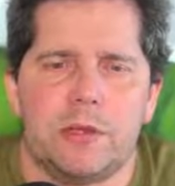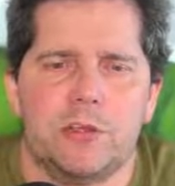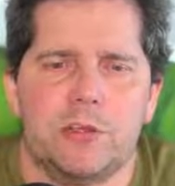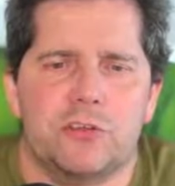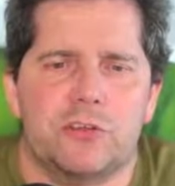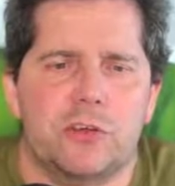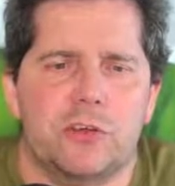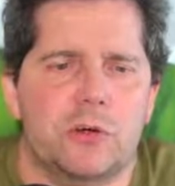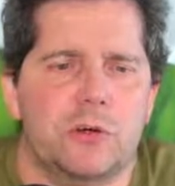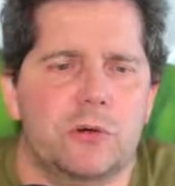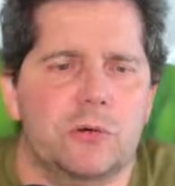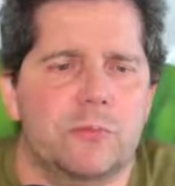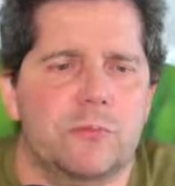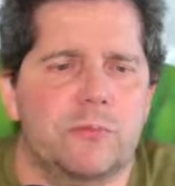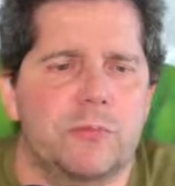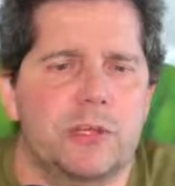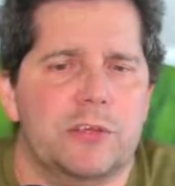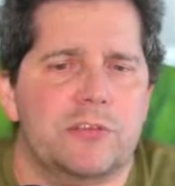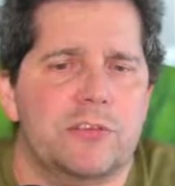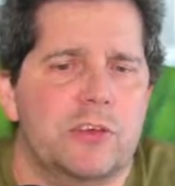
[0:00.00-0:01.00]
So
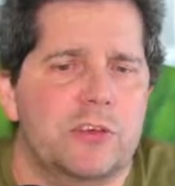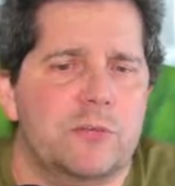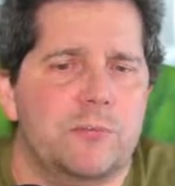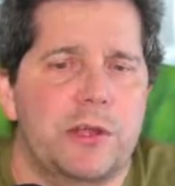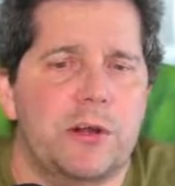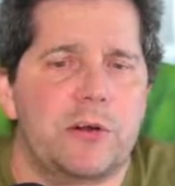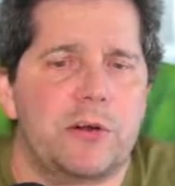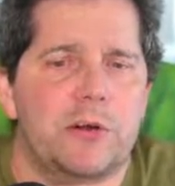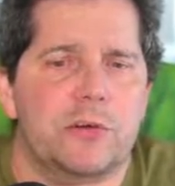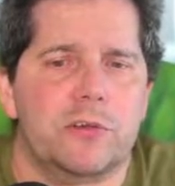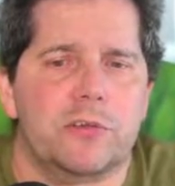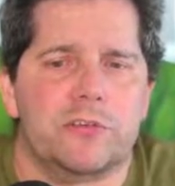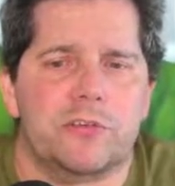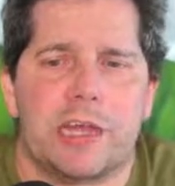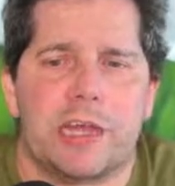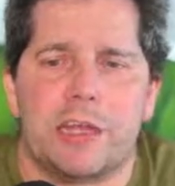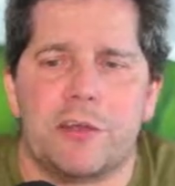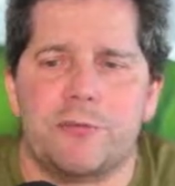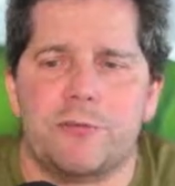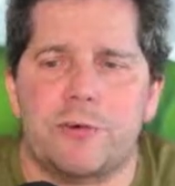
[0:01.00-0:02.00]
he says better is
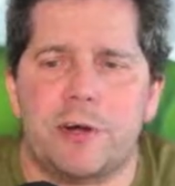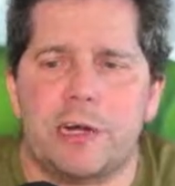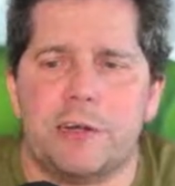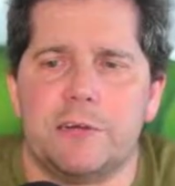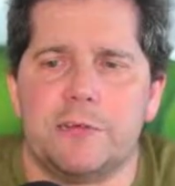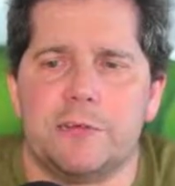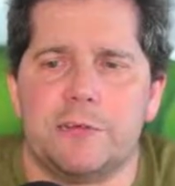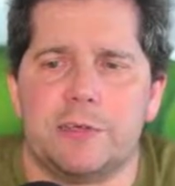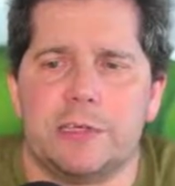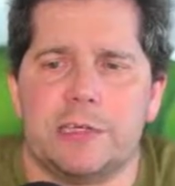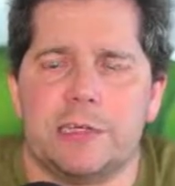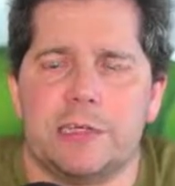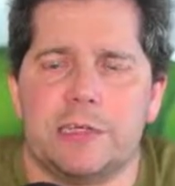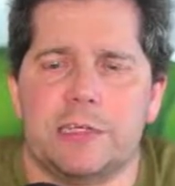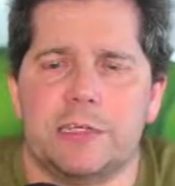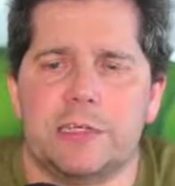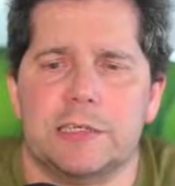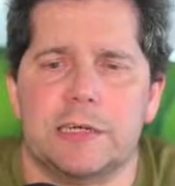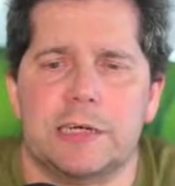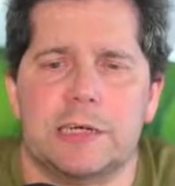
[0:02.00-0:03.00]
a5,
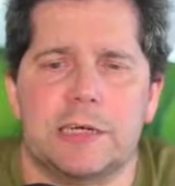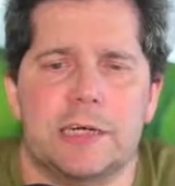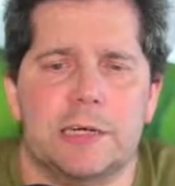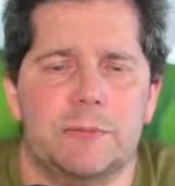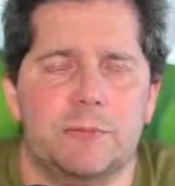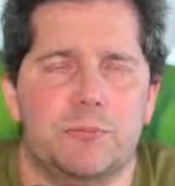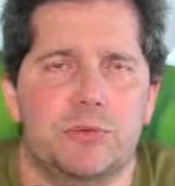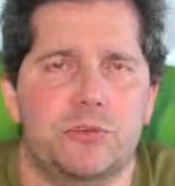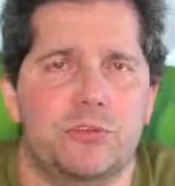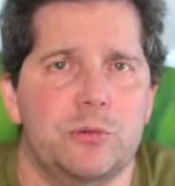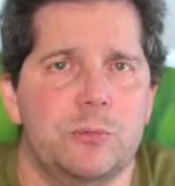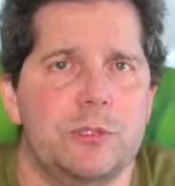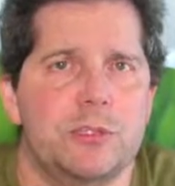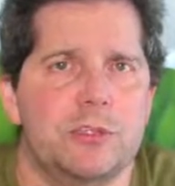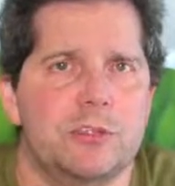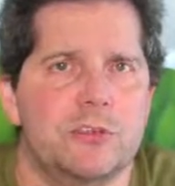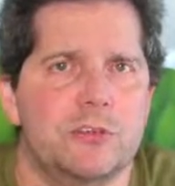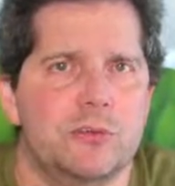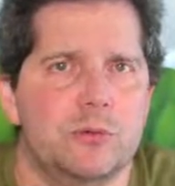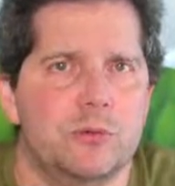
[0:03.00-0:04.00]
and I'm presuming
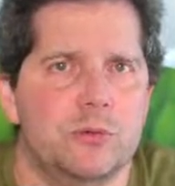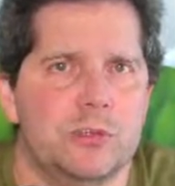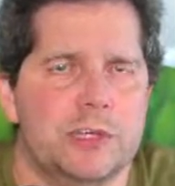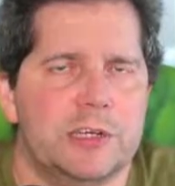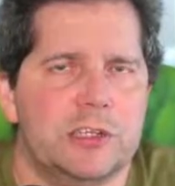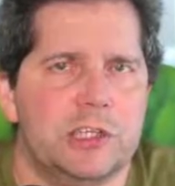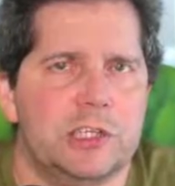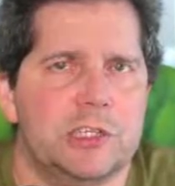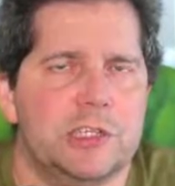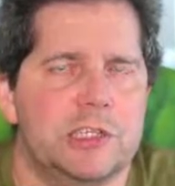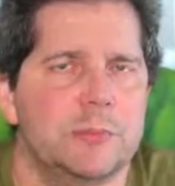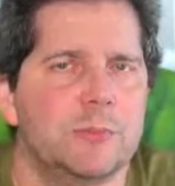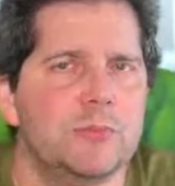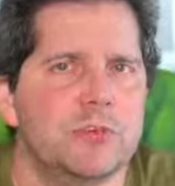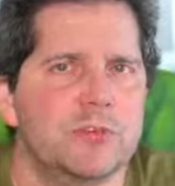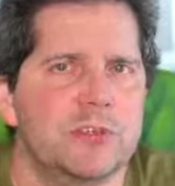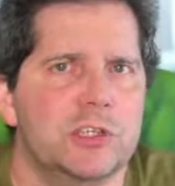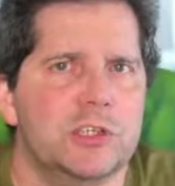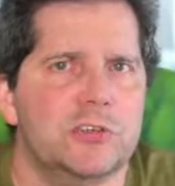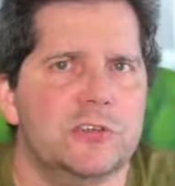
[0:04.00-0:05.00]
that this was actually
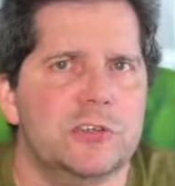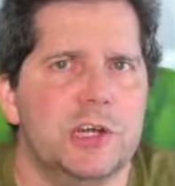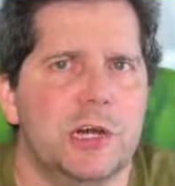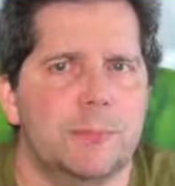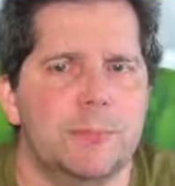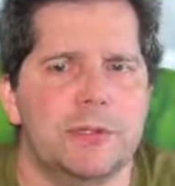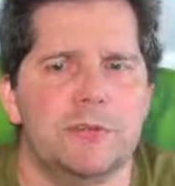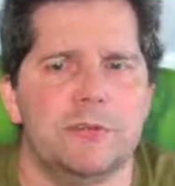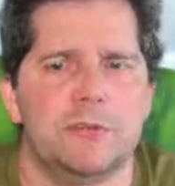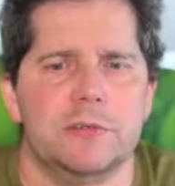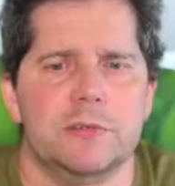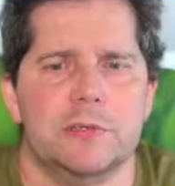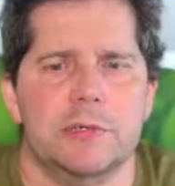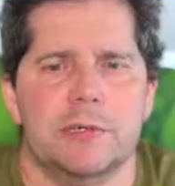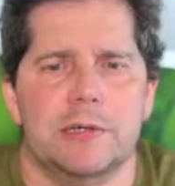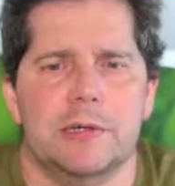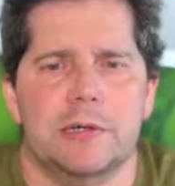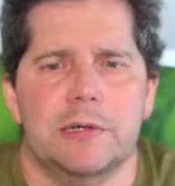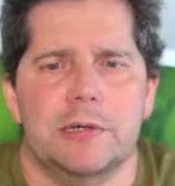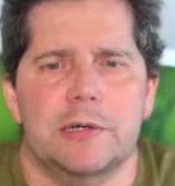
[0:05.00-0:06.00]
Nimzowitsch's comment.
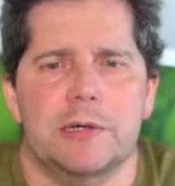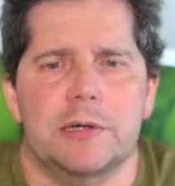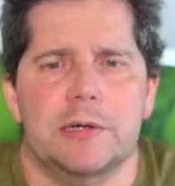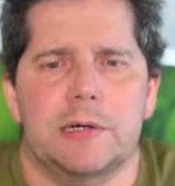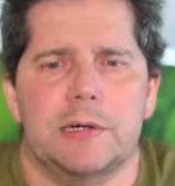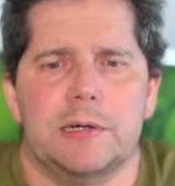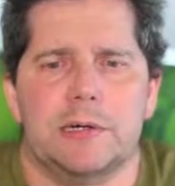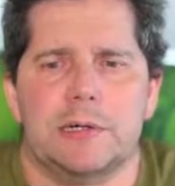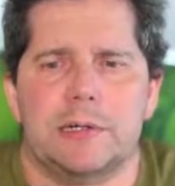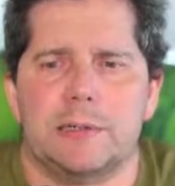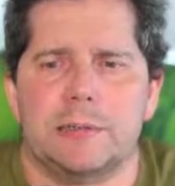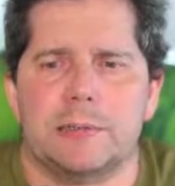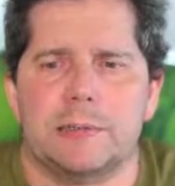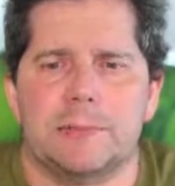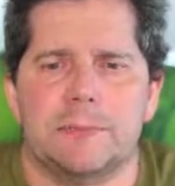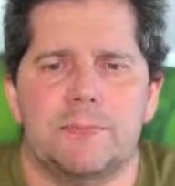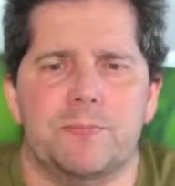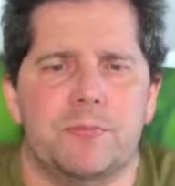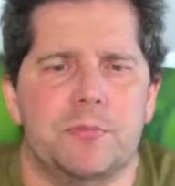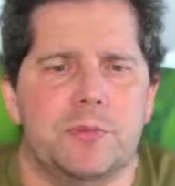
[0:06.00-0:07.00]

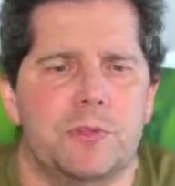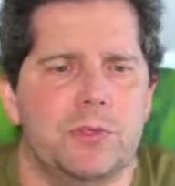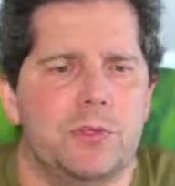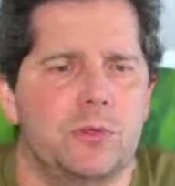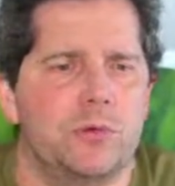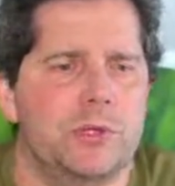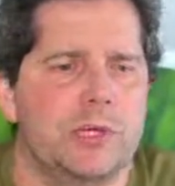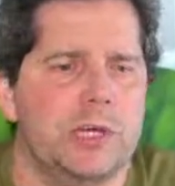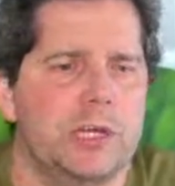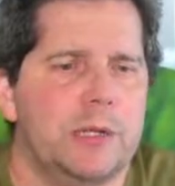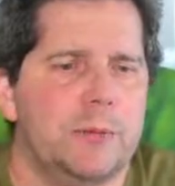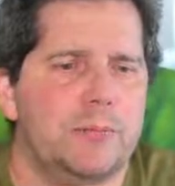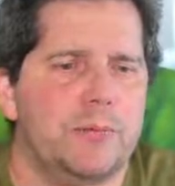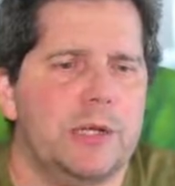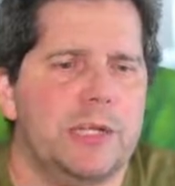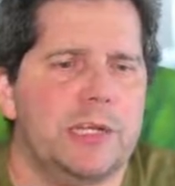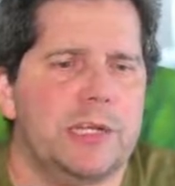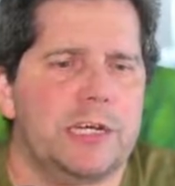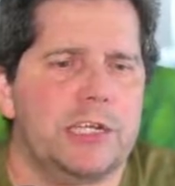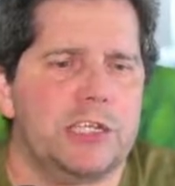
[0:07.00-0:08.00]
You cannot
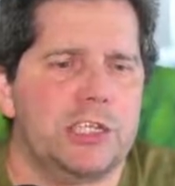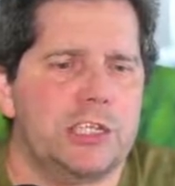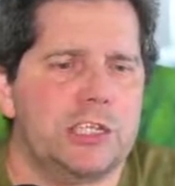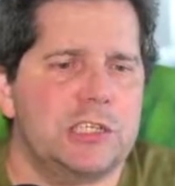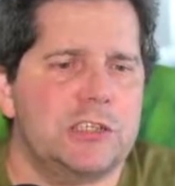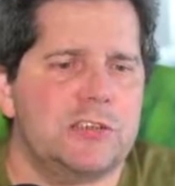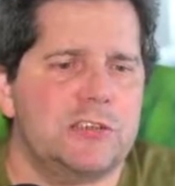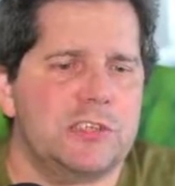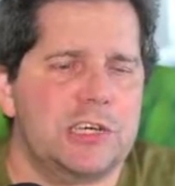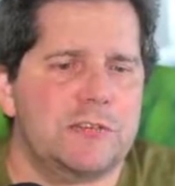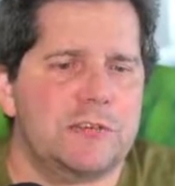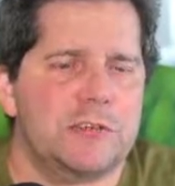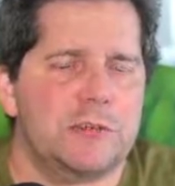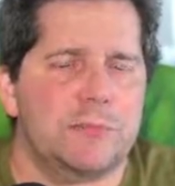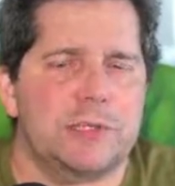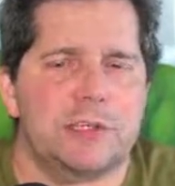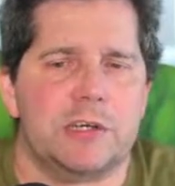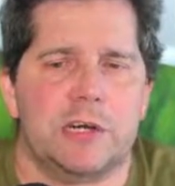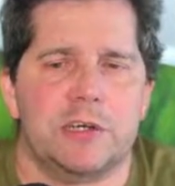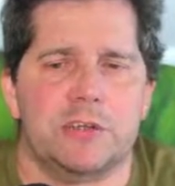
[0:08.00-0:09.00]
play knight g7
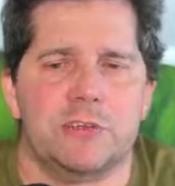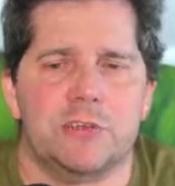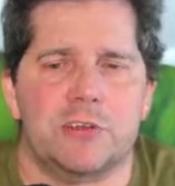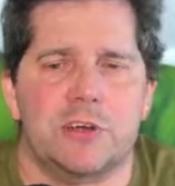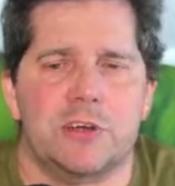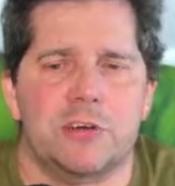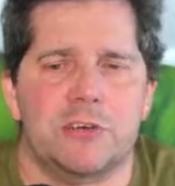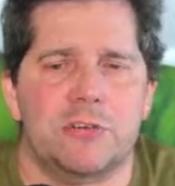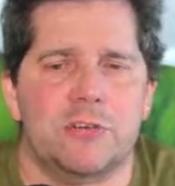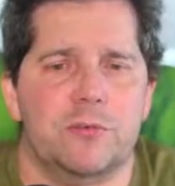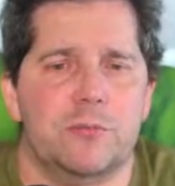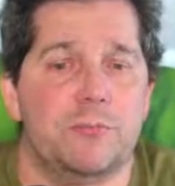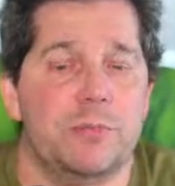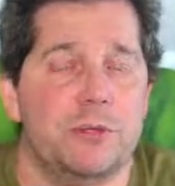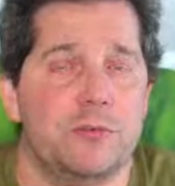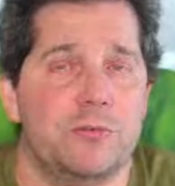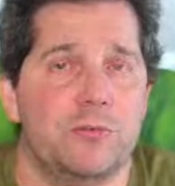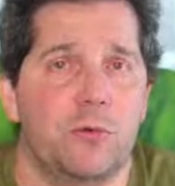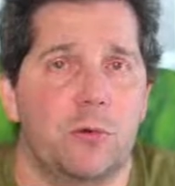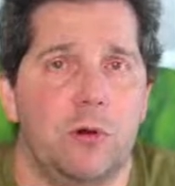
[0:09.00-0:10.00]
because of
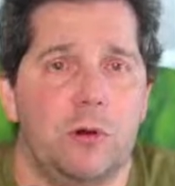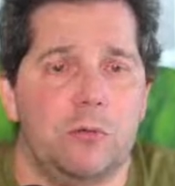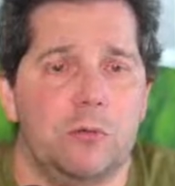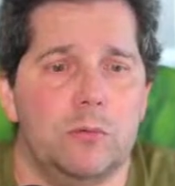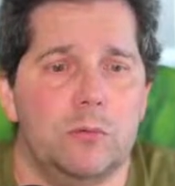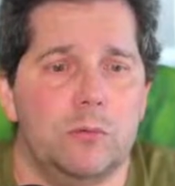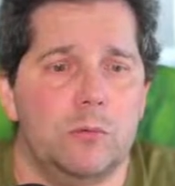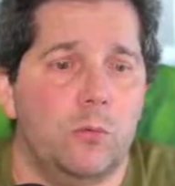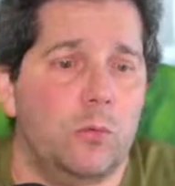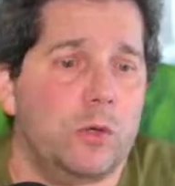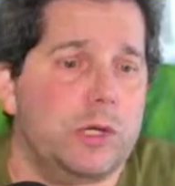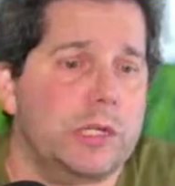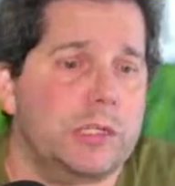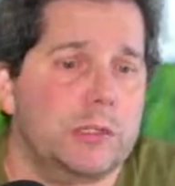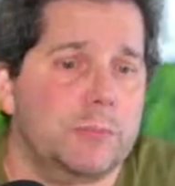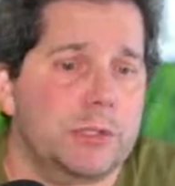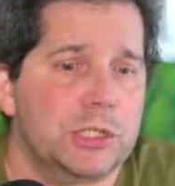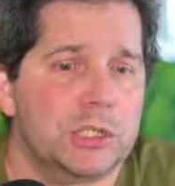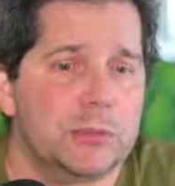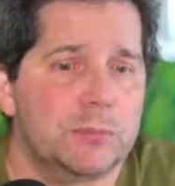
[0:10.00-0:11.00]
b4, winning the
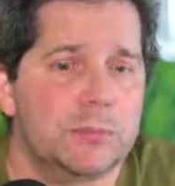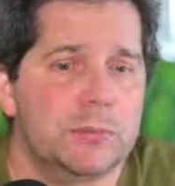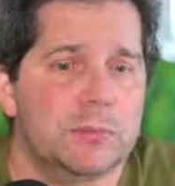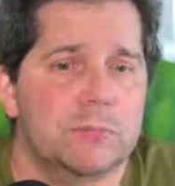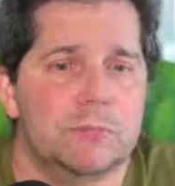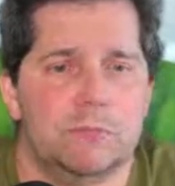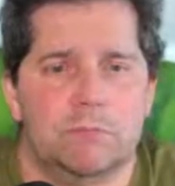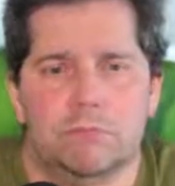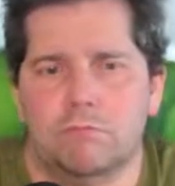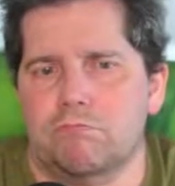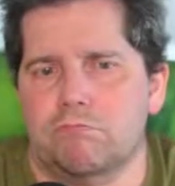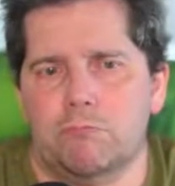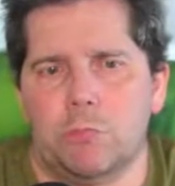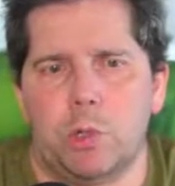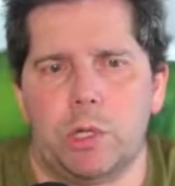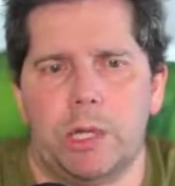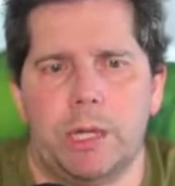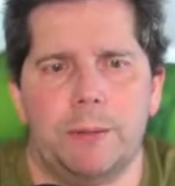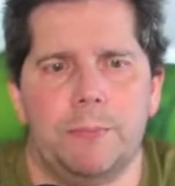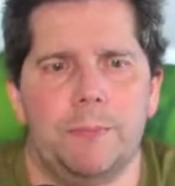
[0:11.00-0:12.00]
bishop.
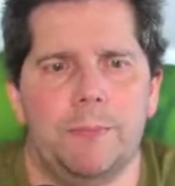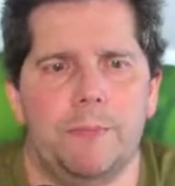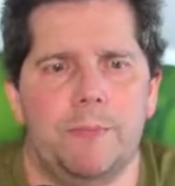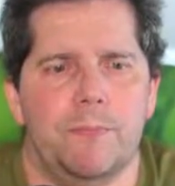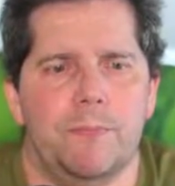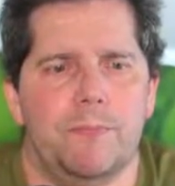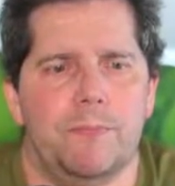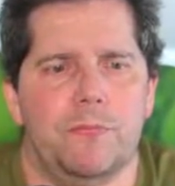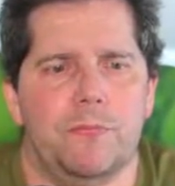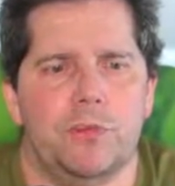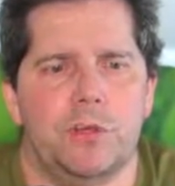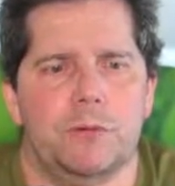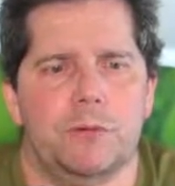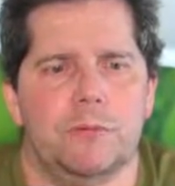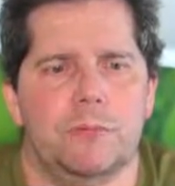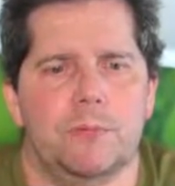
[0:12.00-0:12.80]
Okay, so.